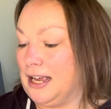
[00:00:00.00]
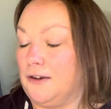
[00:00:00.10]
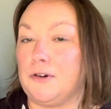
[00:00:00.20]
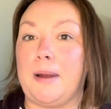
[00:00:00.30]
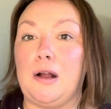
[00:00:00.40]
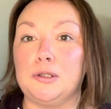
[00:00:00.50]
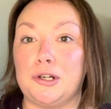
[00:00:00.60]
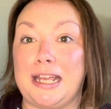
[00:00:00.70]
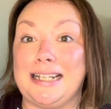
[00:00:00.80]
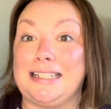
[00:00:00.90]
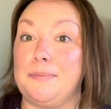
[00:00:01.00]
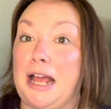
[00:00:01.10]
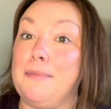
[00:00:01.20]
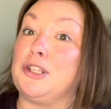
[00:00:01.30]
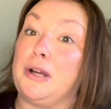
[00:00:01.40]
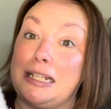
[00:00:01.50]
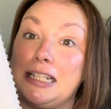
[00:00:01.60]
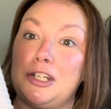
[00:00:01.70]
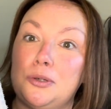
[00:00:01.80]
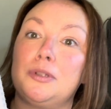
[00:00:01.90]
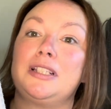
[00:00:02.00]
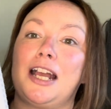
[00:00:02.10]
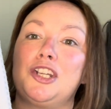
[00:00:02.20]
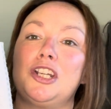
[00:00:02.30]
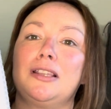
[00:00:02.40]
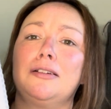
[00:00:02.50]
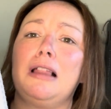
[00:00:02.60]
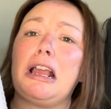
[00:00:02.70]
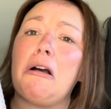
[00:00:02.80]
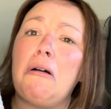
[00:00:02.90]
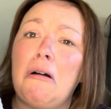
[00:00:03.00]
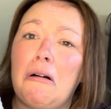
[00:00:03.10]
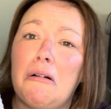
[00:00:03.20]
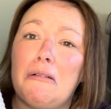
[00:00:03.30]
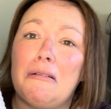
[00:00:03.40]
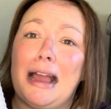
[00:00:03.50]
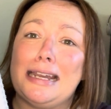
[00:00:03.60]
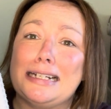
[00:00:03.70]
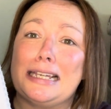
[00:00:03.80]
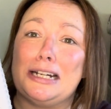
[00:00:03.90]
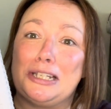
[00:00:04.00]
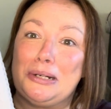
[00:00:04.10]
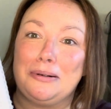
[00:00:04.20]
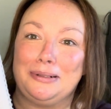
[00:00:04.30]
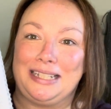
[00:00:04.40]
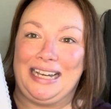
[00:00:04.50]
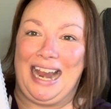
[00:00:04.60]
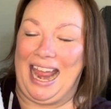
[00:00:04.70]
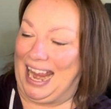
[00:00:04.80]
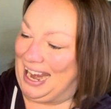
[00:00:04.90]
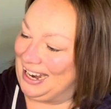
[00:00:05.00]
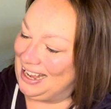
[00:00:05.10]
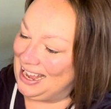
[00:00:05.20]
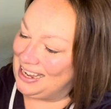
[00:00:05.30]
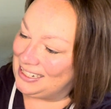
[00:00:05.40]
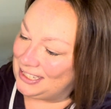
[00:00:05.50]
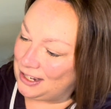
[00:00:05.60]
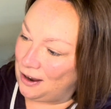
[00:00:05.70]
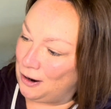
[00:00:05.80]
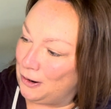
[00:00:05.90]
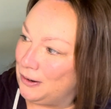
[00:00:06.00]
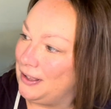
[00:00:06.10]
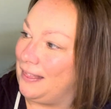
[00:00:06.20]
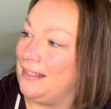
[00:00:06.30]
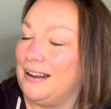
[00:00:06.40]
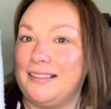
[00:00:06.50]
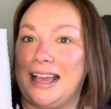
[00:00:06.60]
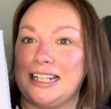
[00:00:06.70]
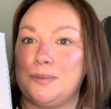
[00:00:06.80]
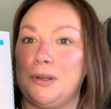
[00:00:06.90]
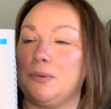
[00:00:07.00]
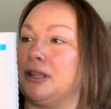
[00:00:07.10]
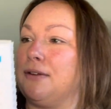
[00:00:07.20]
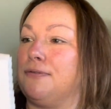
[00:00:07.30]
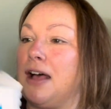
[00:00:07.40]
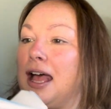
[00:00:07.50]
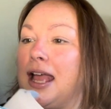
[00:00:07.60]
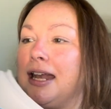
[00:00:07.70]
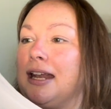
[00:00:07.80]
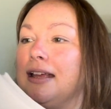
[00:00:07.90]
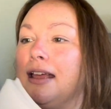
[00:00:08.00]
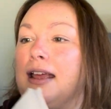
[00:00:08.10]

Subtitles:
for my older kids, sometimes there isn't a doodle section, and they're like, oh, I didn't get a doodle today. So that's been really fun.